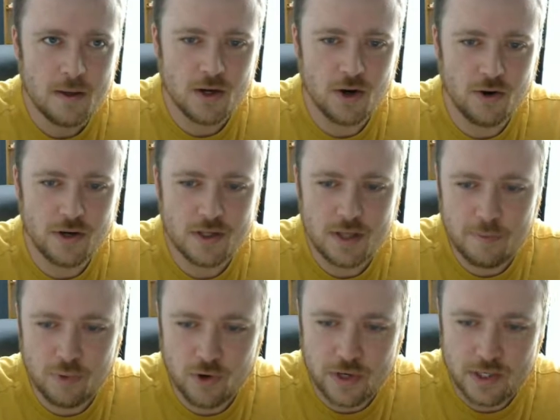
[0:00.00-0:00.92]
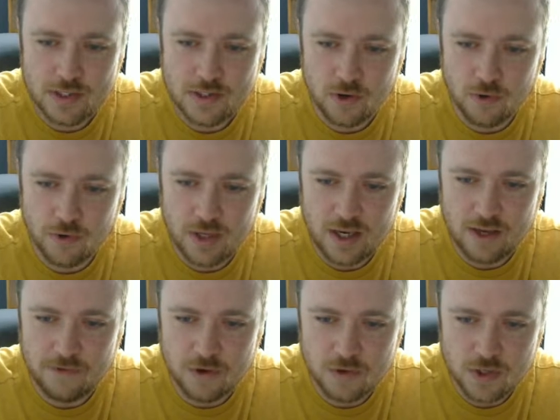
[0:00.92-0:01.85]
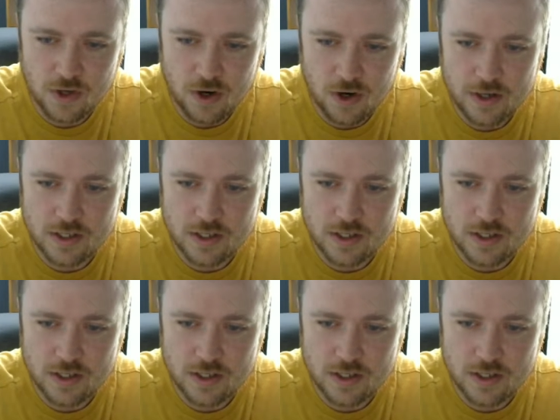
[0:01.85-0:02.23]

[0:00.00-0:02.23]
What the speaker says: Currently, Priest's only Infuse card